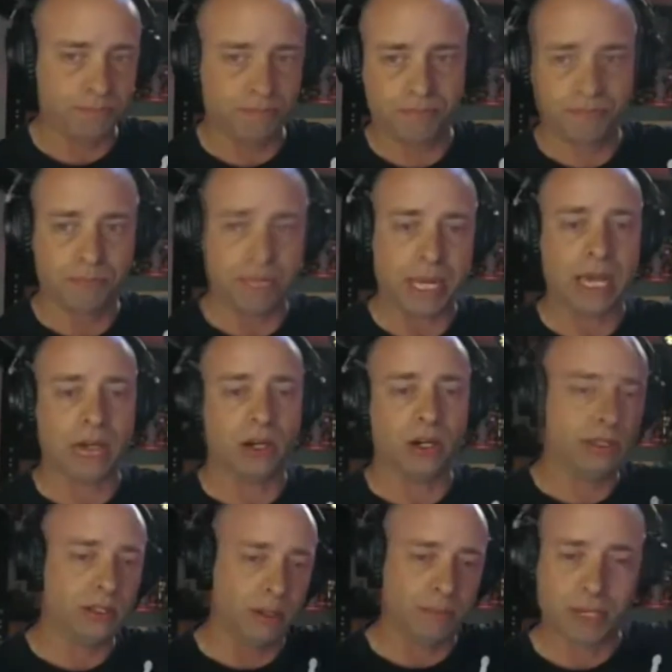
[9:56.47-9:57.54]
banner
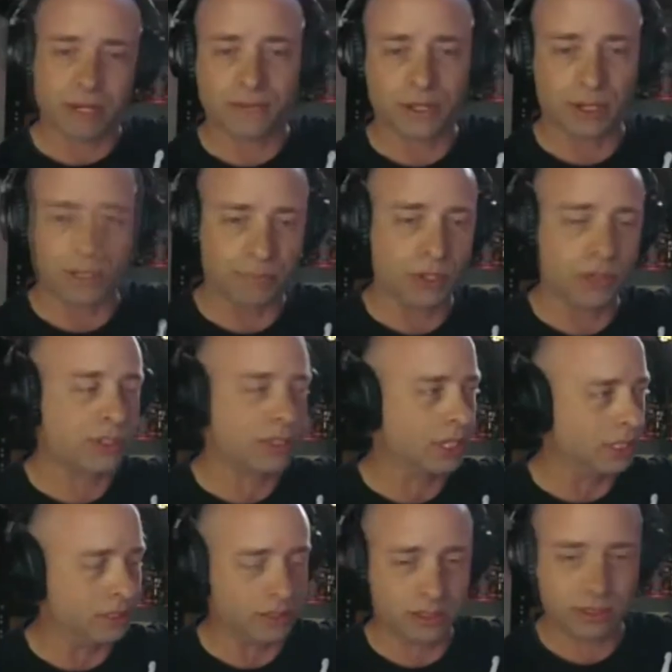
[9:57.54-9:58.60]
above their booth that,
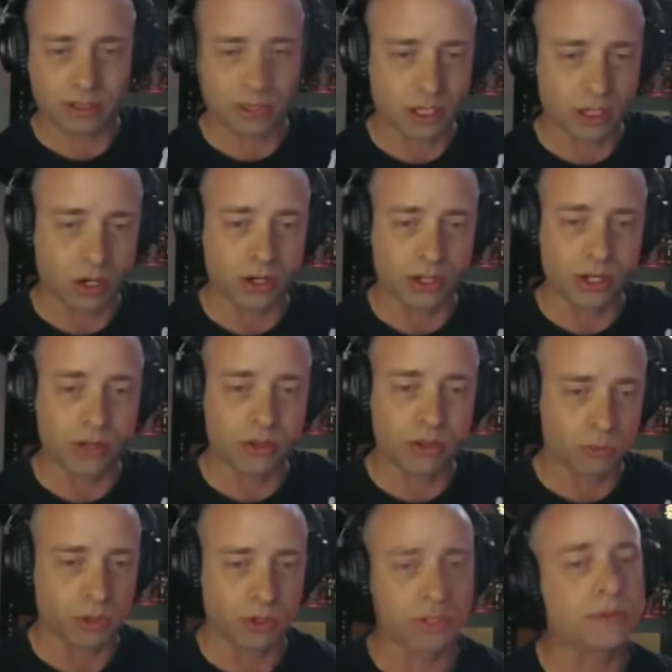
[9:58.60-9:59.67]
you know, are you the
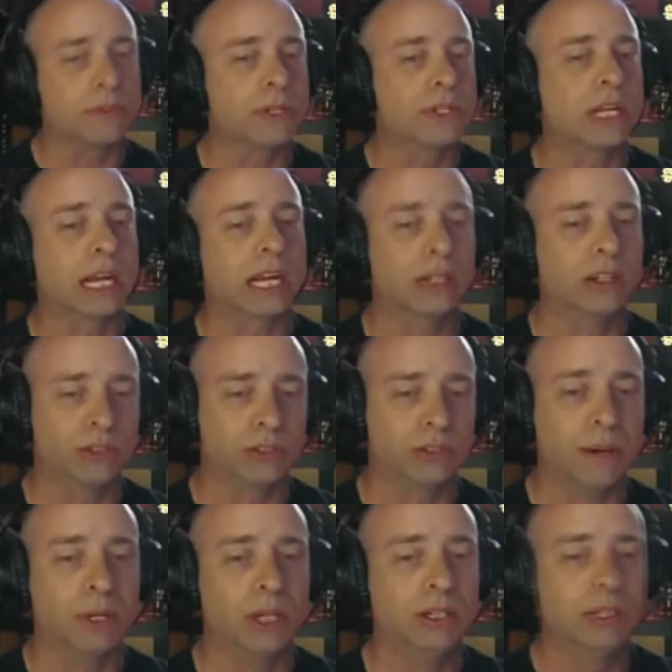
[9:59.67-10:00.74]
world's most accurate
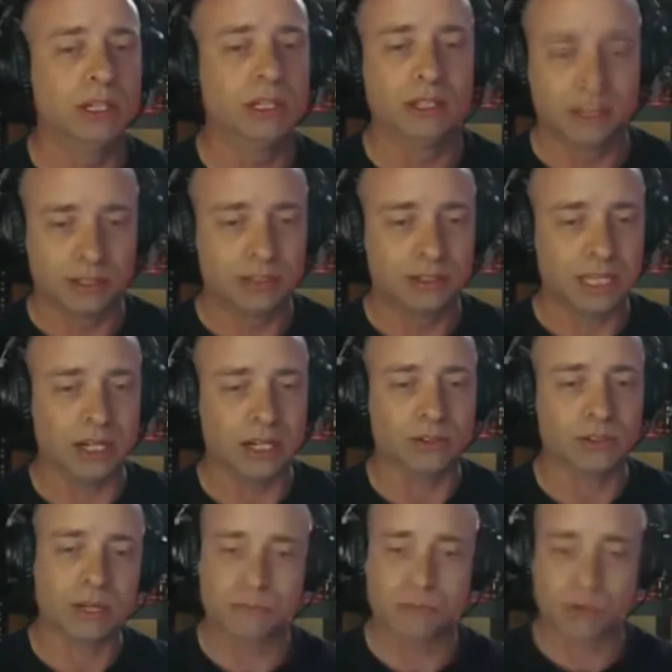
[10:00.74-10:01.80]
drummer? You know, come
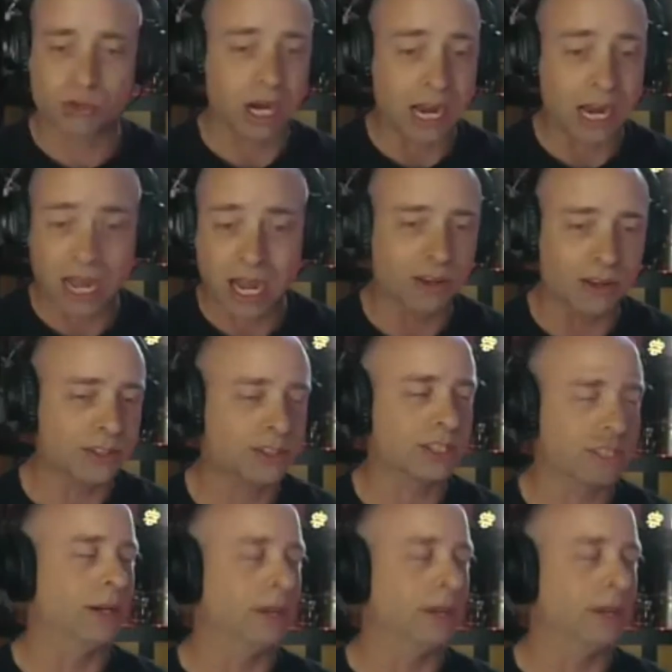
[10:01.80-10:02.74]
try out. And so